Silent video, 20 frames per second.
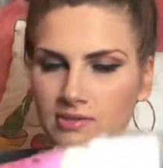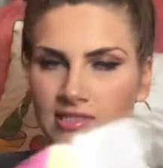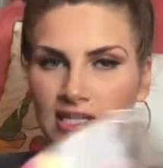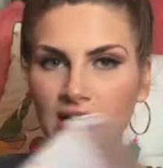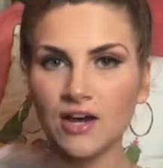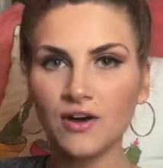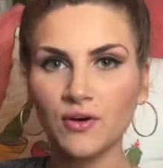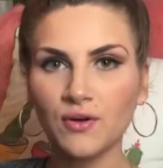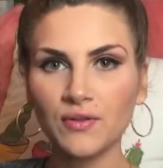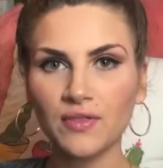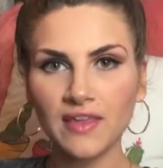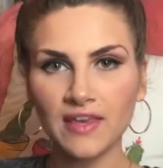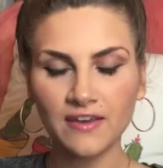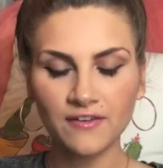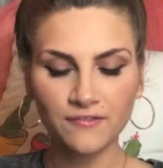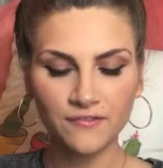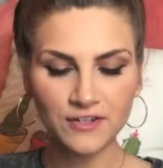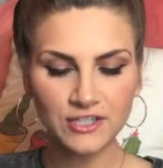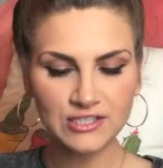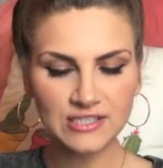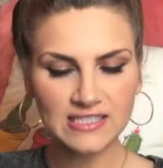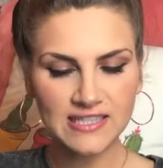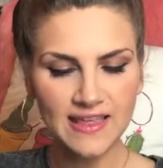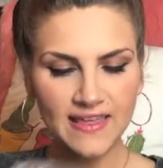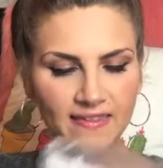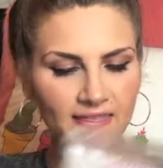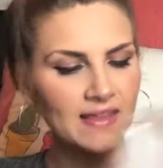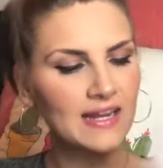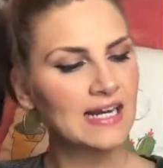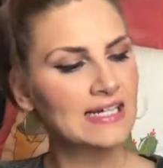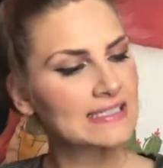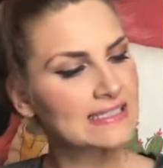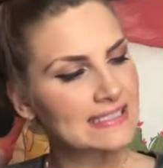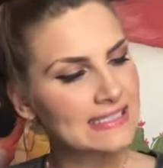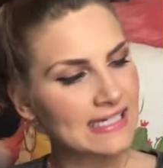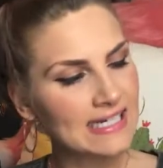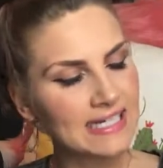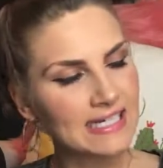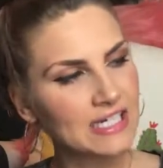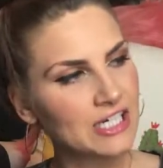So the first thing that I
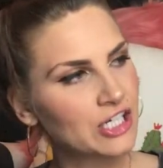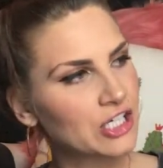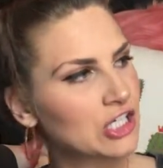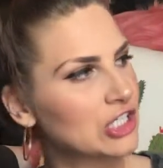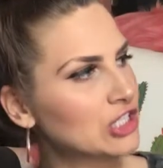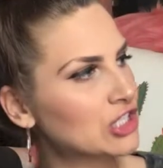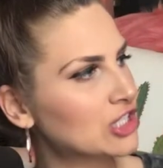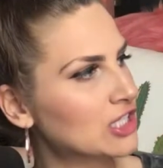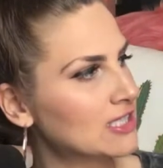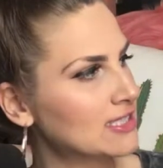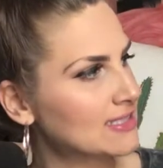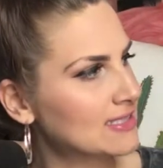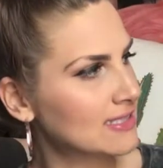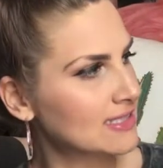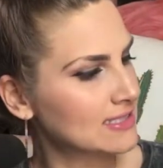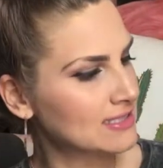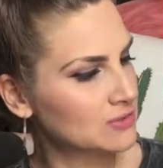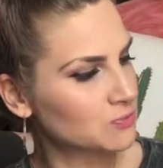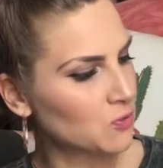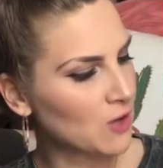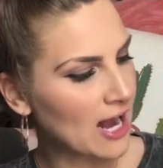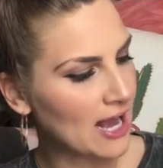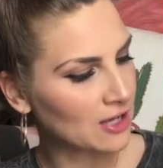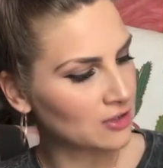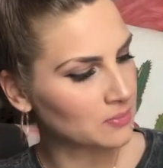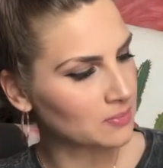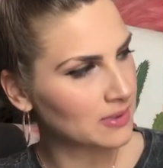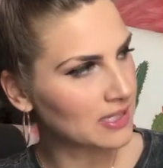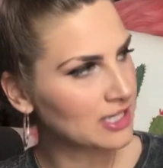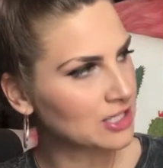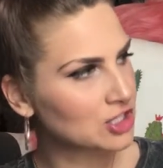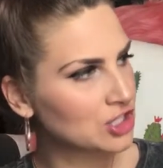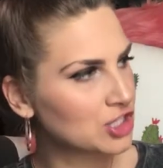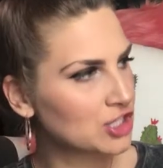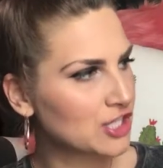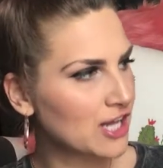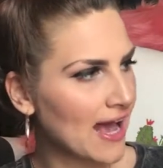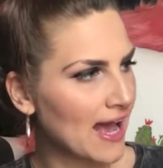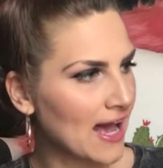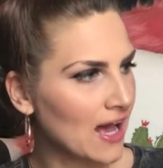see in here is just this brown beach
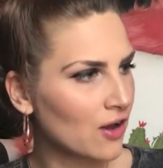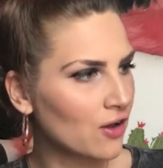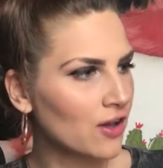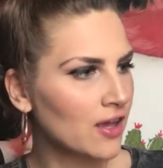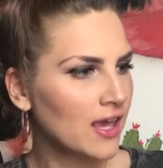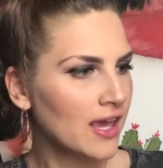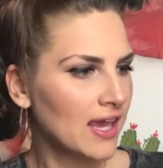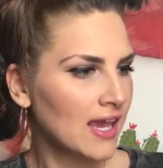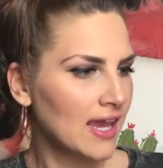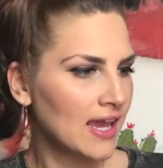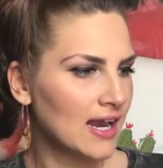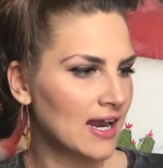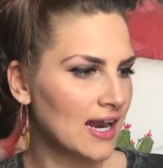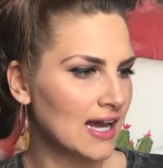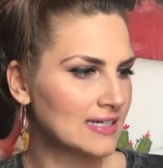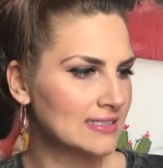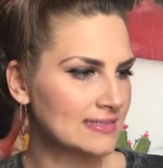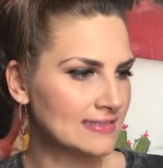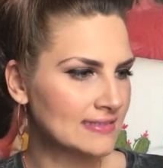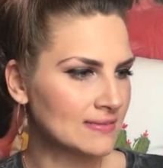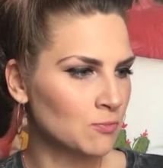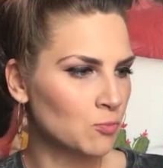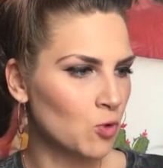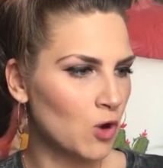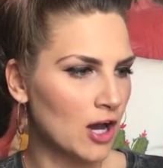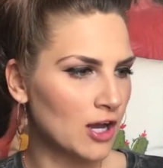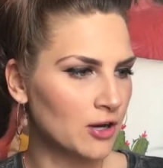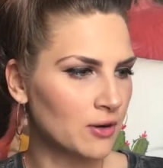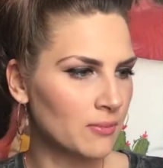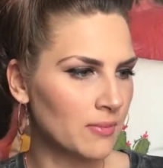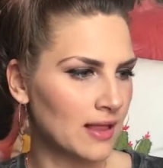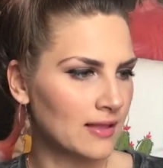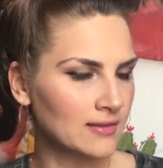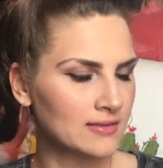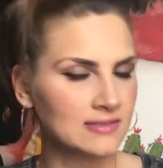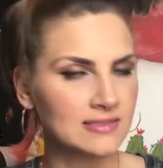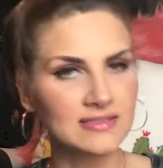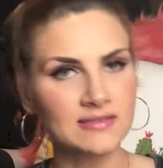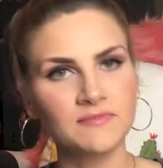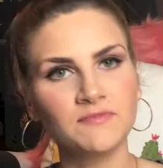towel. It has some
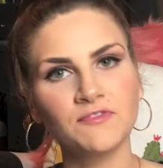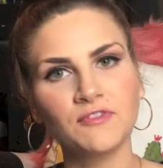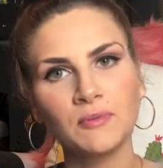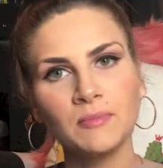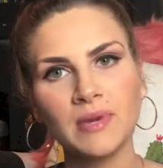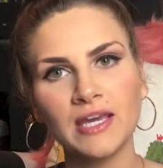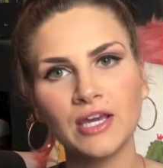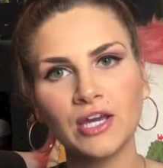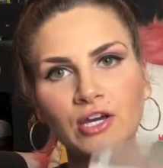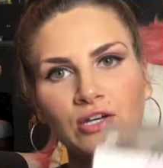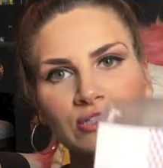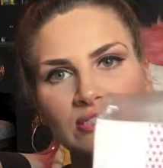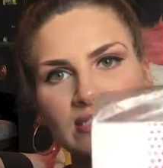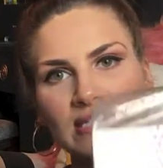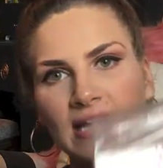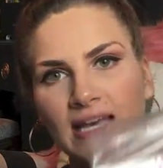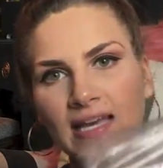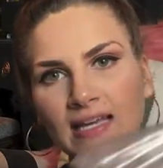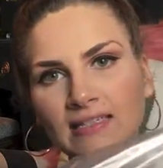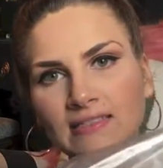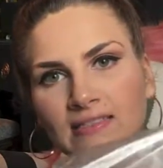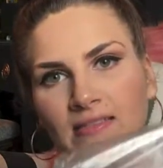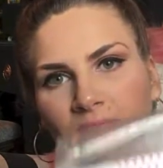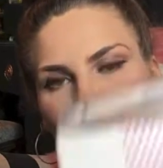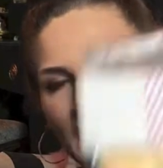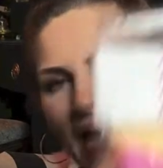watermelons, some flamingos, and some